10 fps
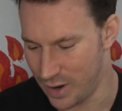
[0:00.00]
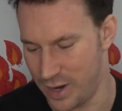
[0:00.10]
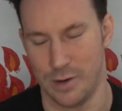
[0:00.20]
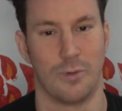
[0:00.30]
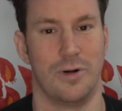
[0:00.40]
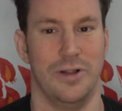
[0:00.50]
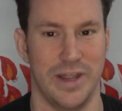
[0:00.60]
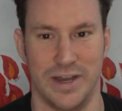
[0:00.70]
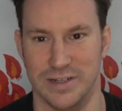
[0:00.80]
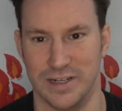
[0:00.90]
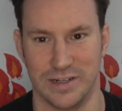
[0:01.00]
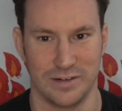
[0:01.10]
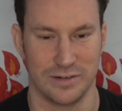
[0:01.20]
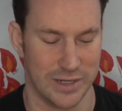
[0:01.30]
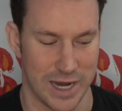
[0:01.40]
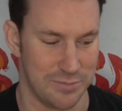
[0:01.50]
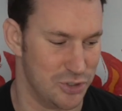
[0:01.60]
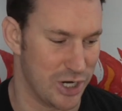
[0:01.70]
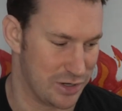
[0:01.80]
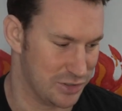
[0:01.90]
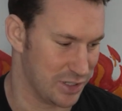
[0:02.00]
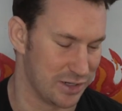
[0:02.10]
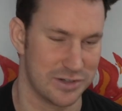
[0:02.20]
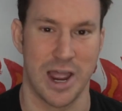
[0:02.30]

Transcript: a world-ending, game-changing,